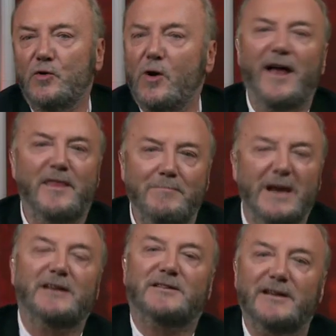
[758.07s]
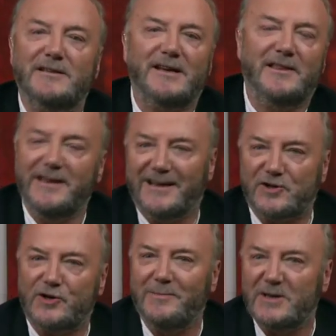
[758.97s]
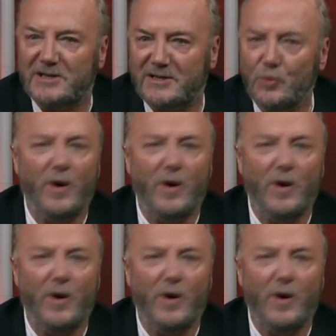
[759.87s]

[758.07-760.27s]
Who are the militants and the extremists?